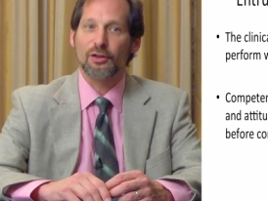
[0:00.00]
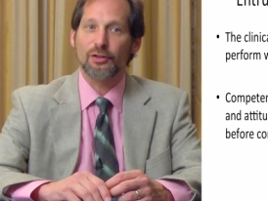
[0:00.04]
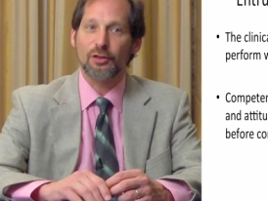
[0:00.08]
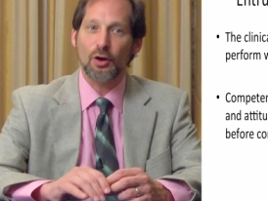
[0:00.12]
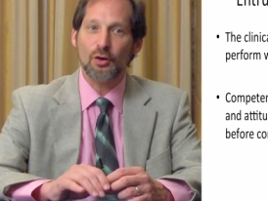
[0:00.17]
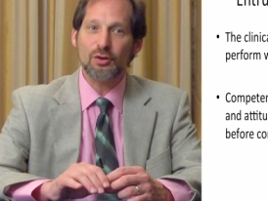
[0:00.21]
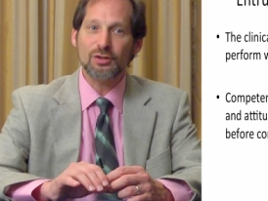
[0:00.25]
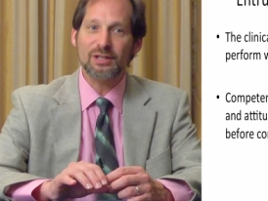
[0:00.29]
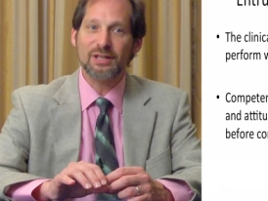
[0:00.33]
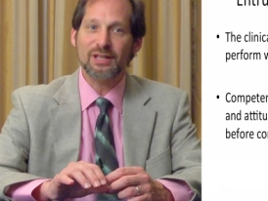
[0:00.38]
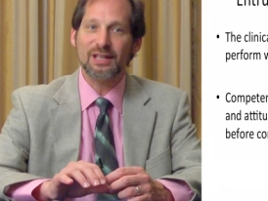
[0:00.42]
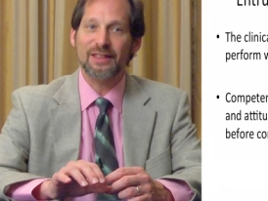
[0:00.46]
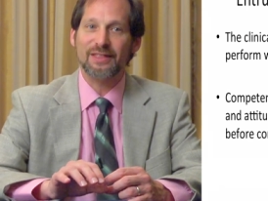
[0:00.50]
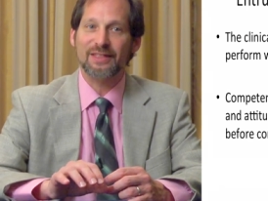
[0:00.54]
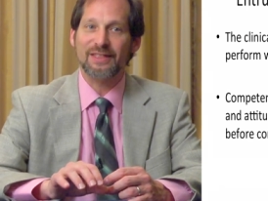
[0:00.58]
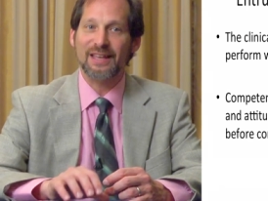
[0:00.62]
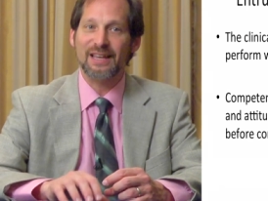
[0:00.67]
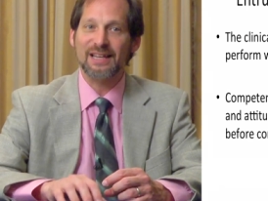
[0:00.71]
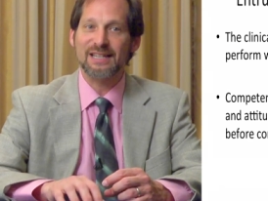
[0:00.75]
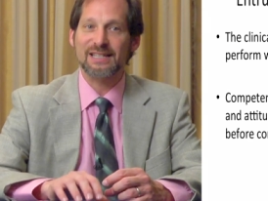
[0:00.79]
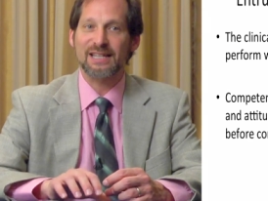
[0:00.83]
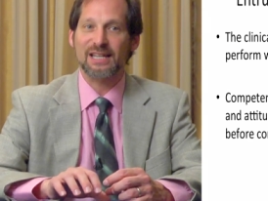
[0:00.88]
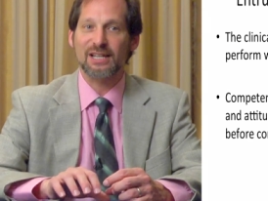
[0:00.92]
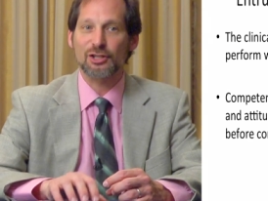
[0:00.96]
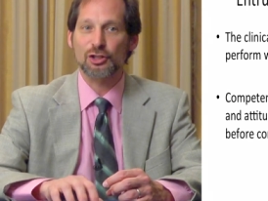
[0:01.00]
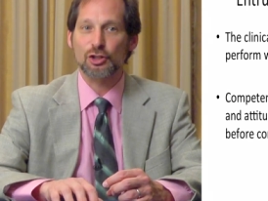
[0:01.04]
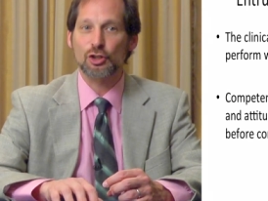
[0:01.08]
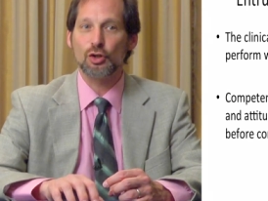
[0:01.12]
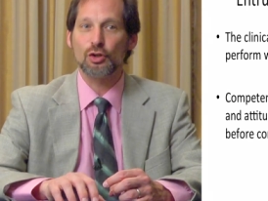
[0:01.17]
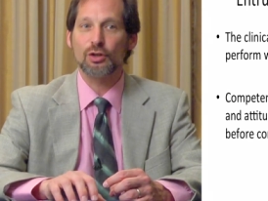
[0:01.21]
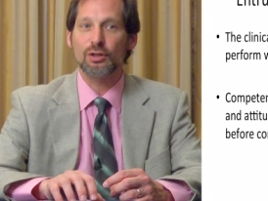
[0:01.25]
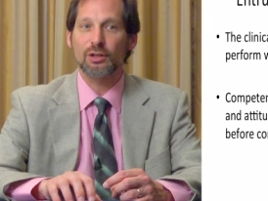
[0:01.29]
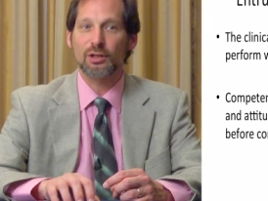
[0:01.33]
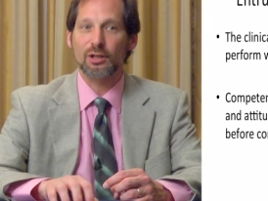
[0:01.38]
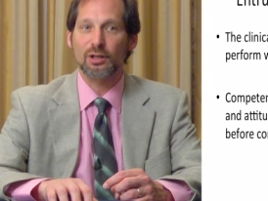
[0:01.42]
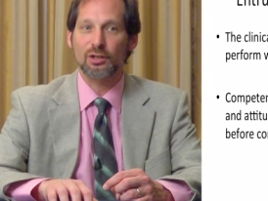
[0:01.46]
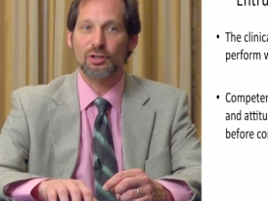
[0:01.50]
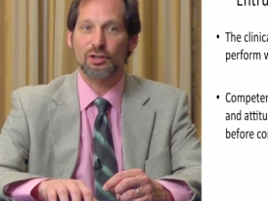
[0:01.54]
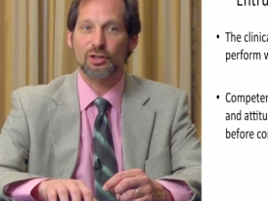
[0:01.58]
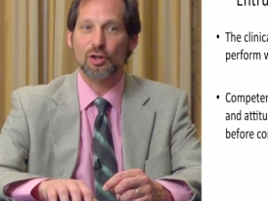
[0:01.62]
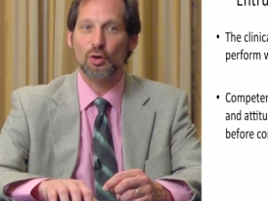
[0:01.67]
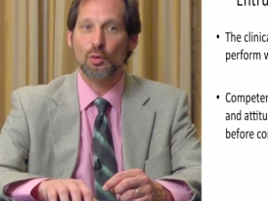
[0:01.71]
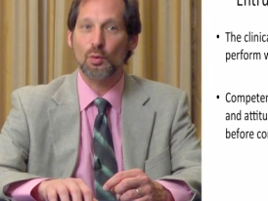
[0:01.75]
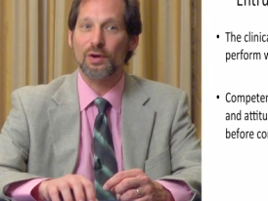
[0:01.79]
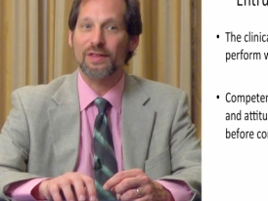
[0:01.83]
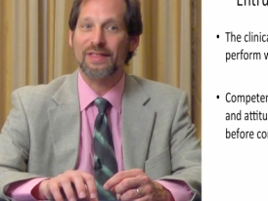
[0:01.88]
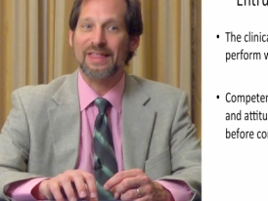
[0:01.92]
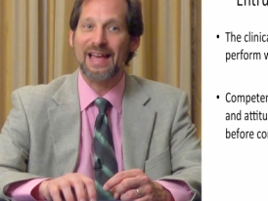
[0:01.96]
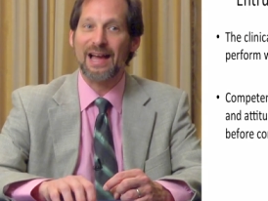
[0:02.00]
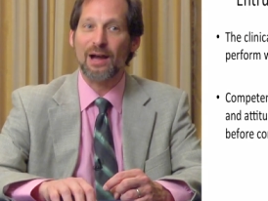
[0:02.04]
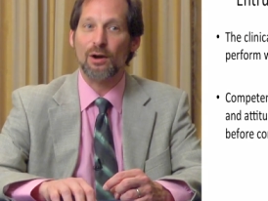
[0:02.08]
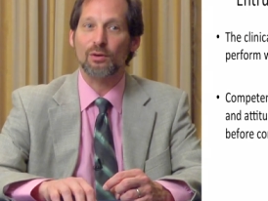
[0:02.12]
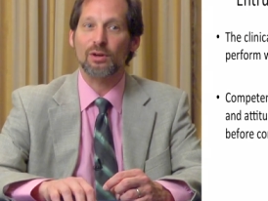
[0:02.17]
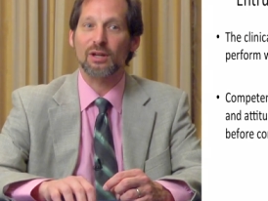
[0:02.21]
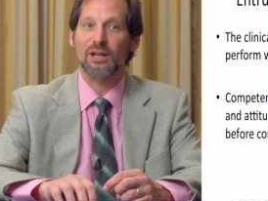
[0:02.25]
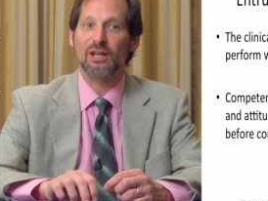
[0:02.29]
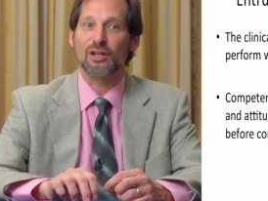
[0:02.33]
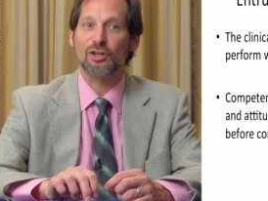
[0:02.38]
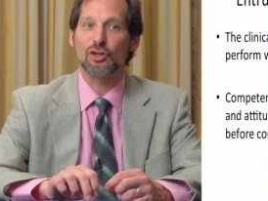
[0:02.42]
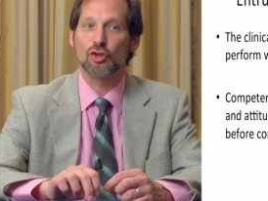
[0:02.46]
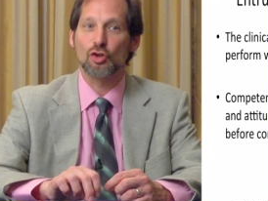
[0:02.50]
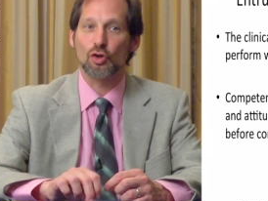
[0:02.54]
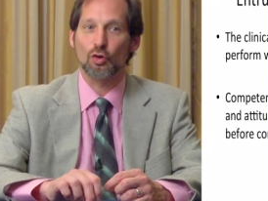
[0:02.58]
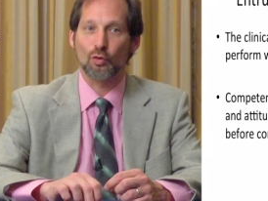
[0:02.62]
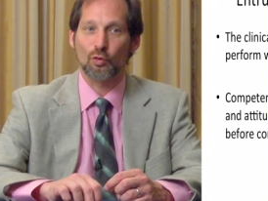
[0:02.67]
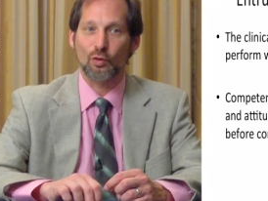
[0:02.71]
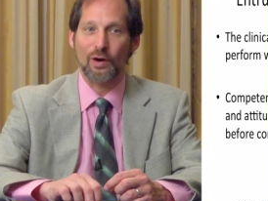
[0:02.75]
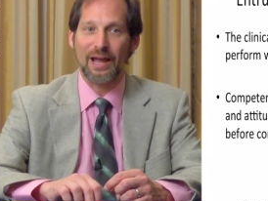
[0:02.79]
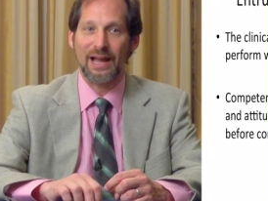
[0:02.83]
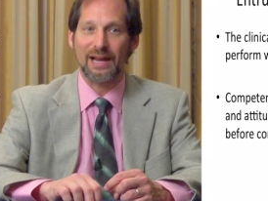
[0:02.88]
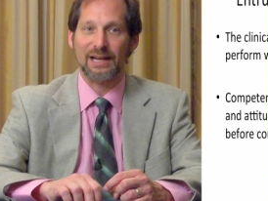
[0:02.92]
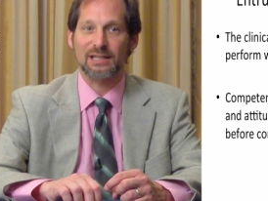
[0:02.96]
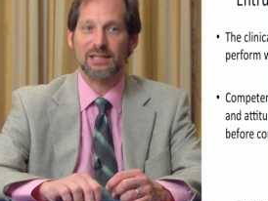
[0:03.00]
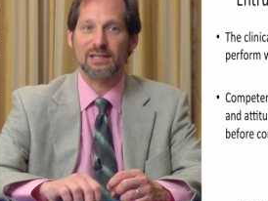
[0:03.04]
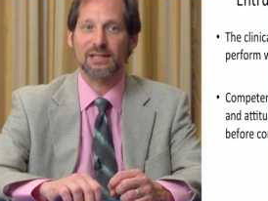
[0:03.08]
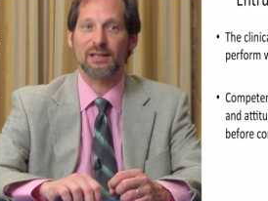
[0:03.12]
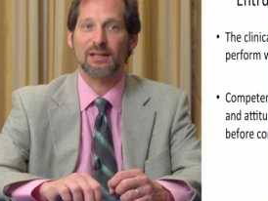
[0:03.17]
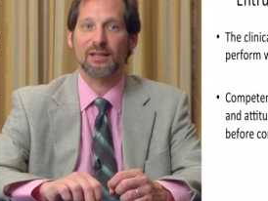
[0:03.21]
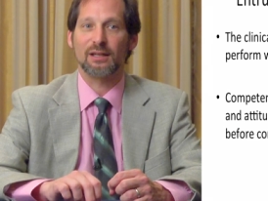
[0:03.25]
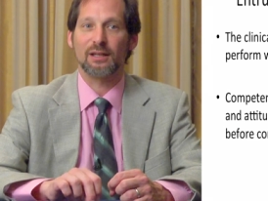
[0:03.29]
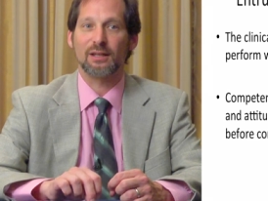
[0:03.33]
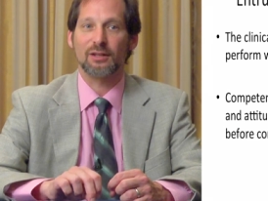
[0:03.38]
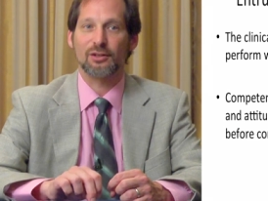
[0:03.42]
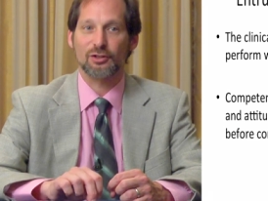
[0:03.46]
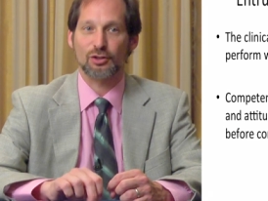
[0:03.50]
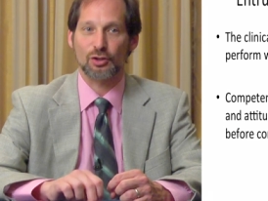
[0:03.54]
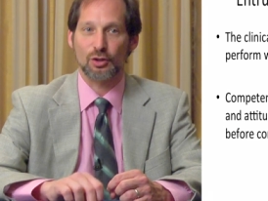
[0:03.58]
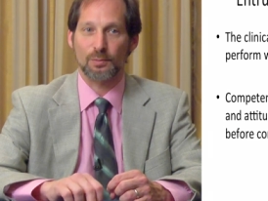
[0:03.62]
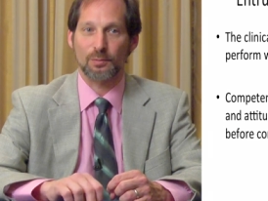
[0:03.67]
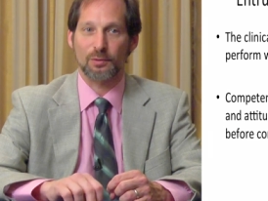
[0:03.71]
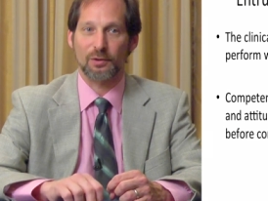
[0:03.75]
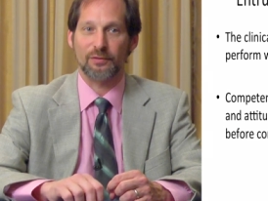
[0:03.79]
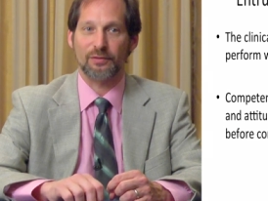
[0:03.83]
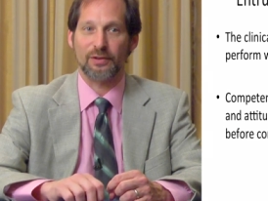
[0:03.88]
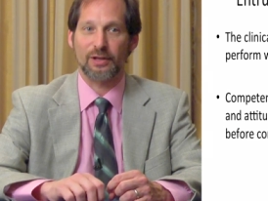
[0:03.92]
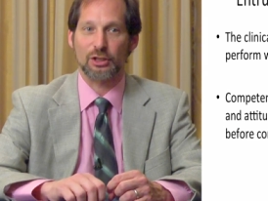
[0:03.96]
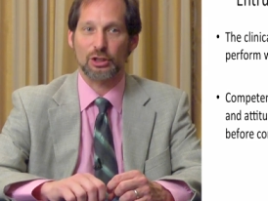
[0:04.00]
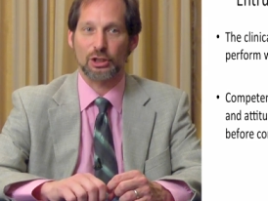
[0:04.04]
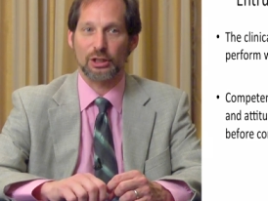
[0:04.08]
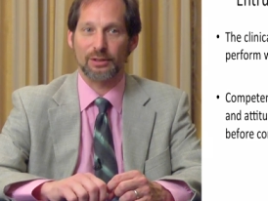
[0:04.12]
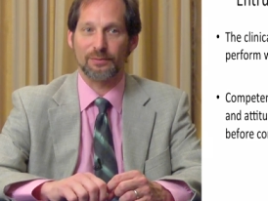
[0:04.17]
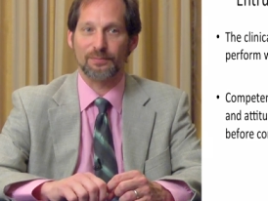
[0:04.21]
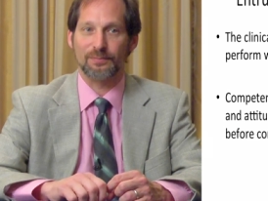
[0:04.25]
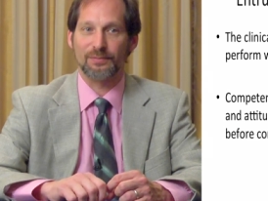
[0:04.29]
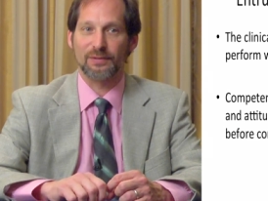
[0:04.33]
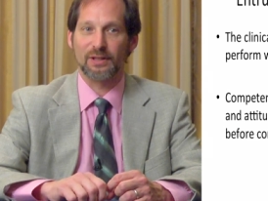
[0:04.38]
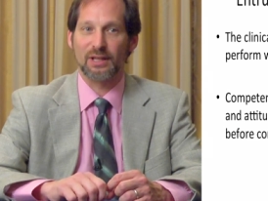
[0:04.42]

Those are the things that a student can do without direct supervision.